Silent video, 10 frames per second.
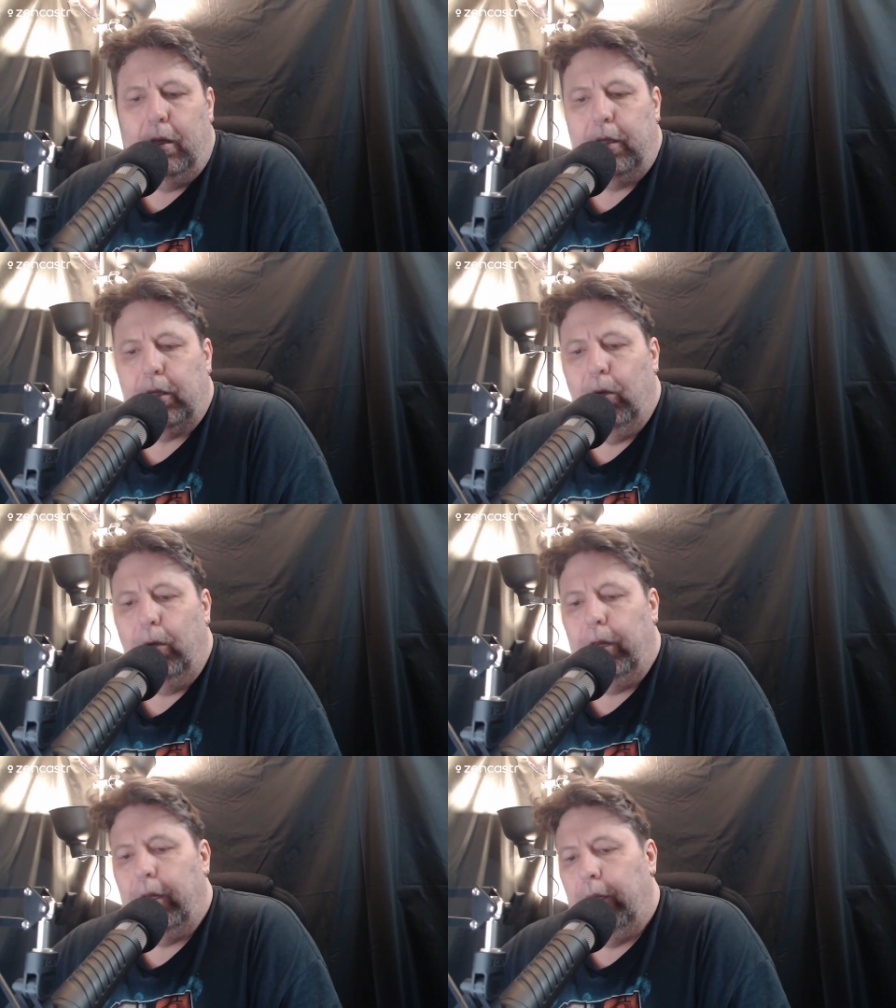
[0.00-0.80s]
This
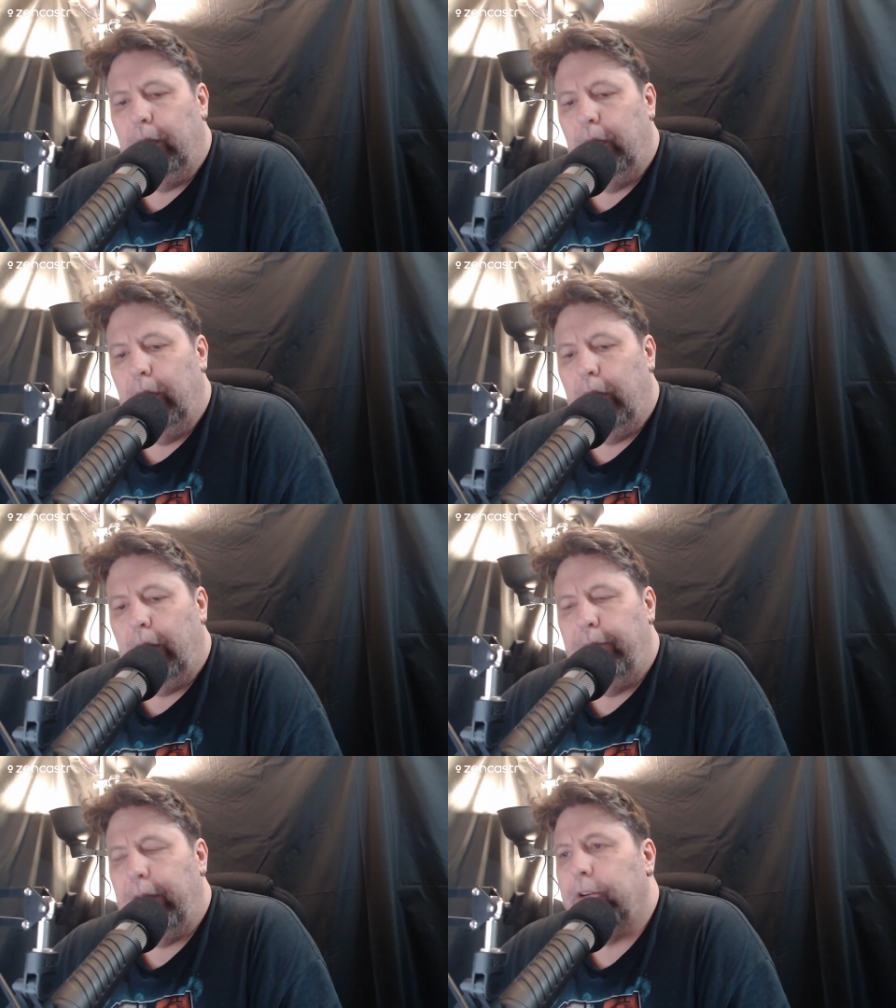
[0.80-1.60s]
thought that
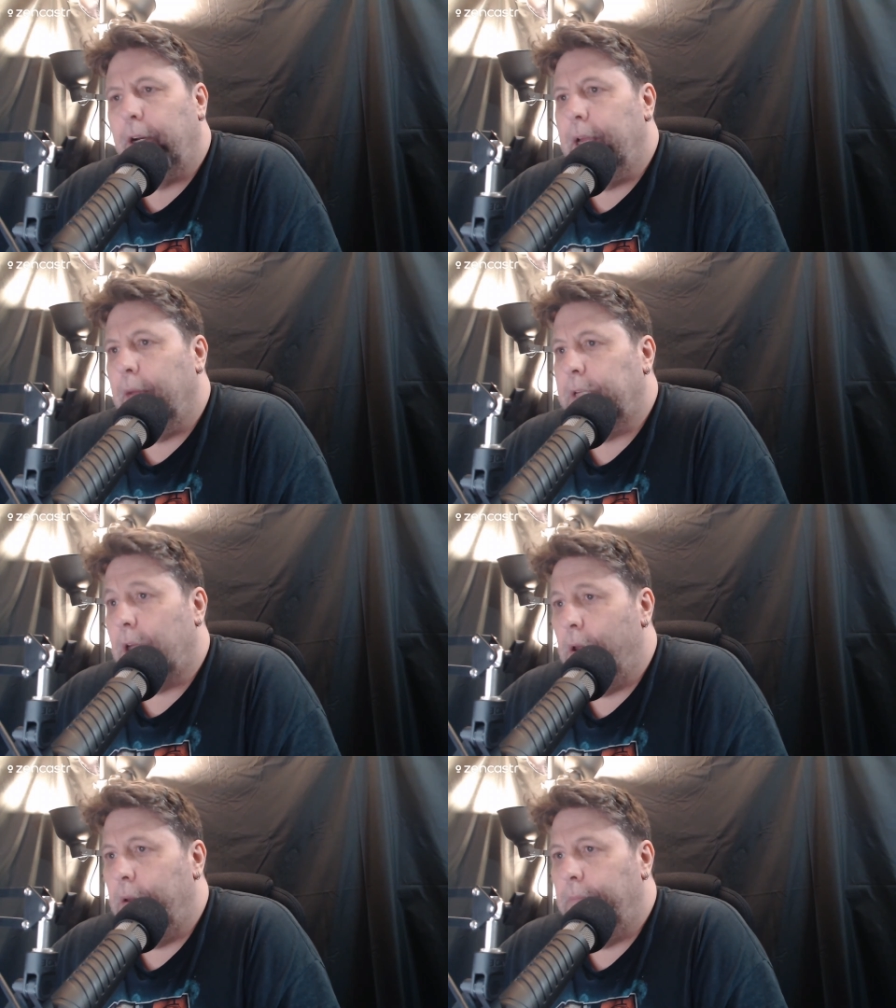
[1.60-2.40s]
a veteran
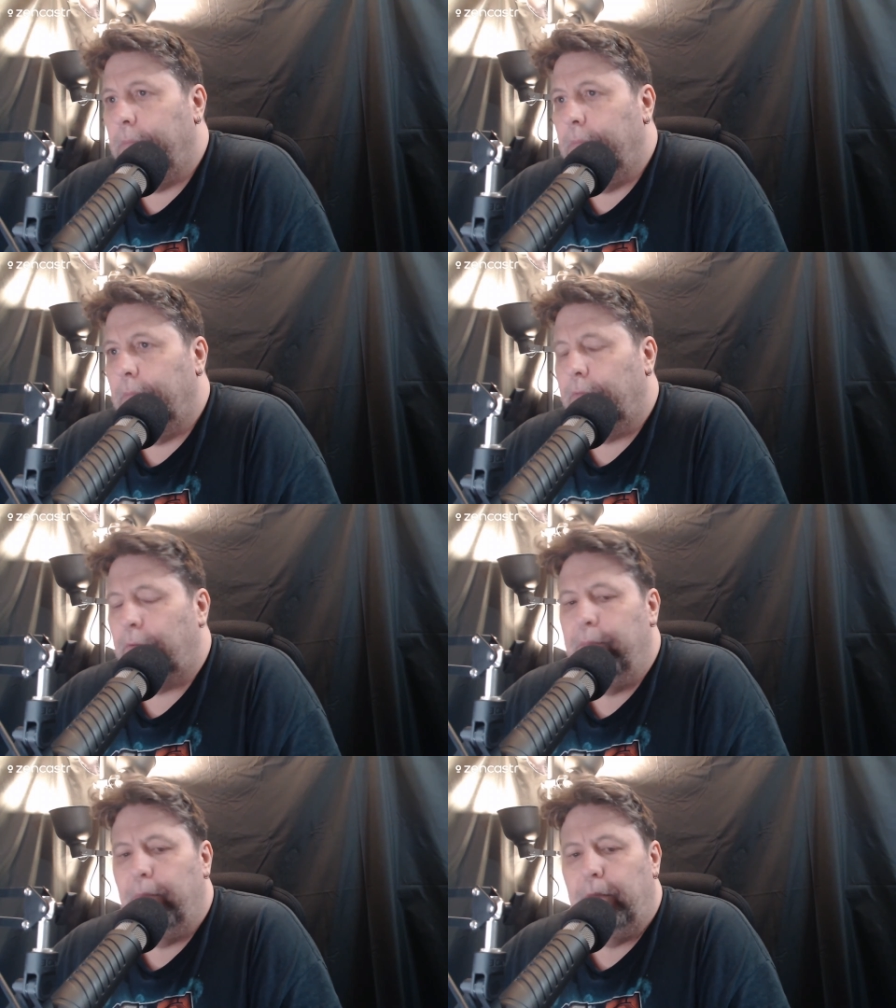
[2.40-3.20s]
comes home
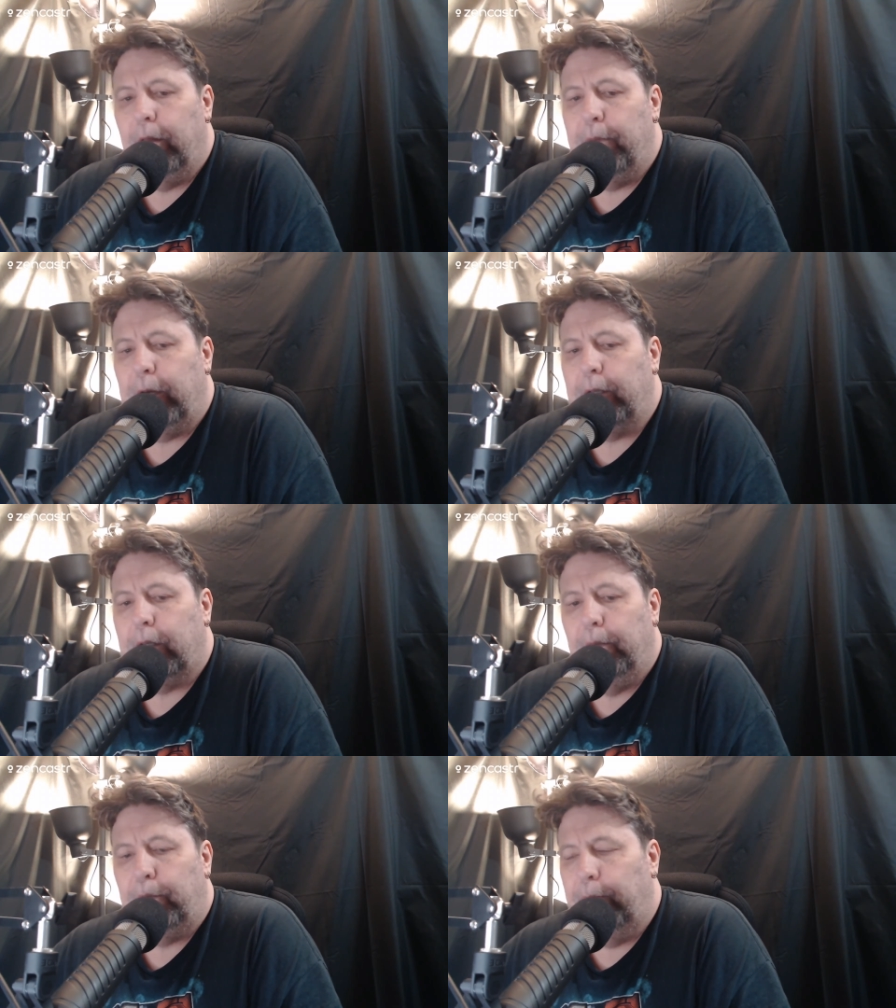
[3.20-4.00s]
from
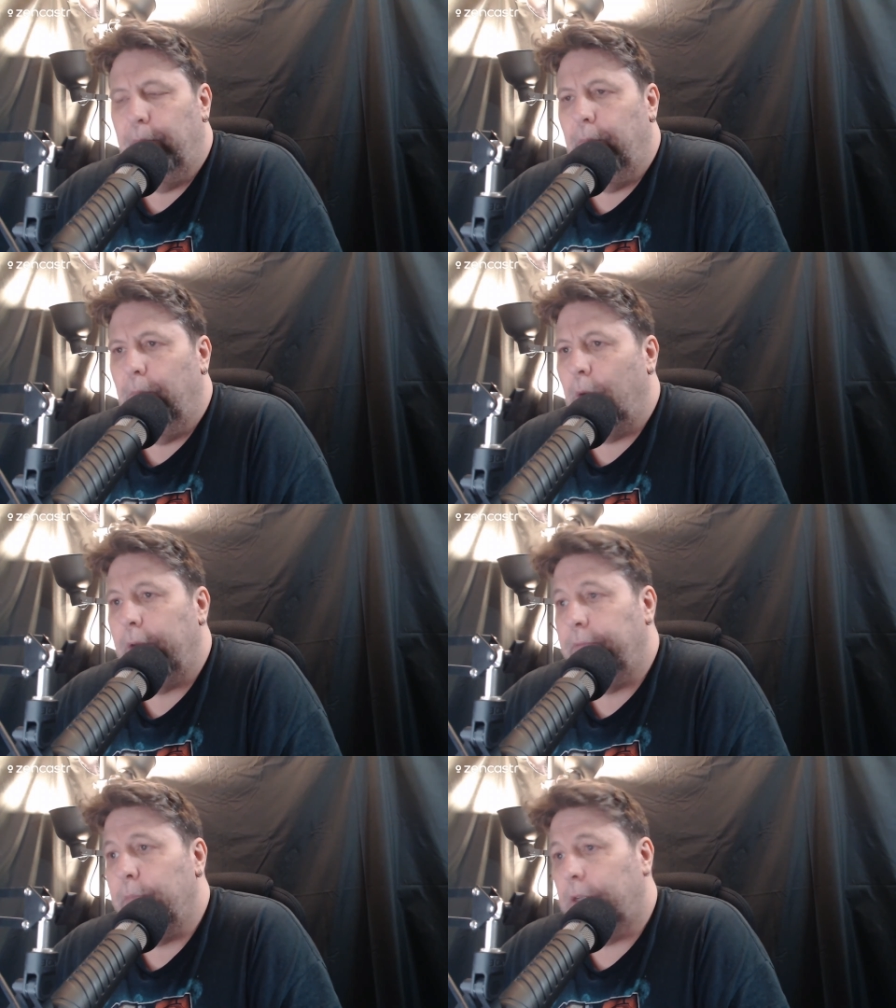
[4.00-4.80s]

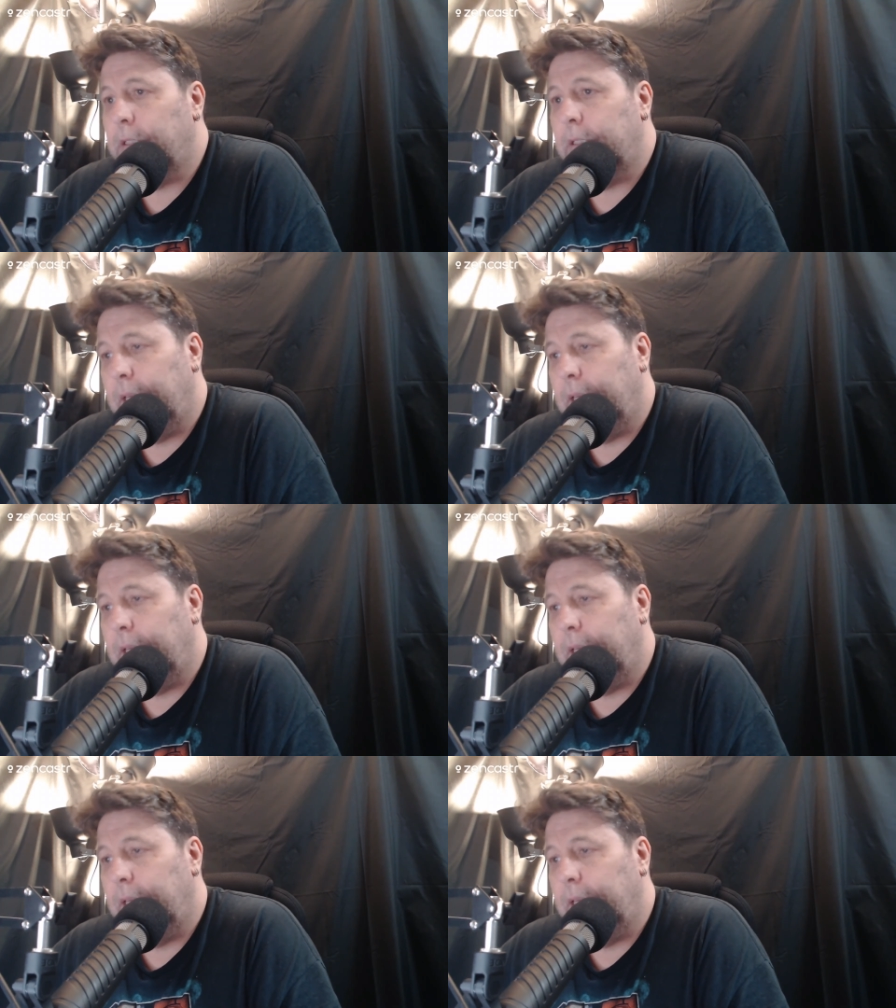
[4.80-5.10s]
one of the most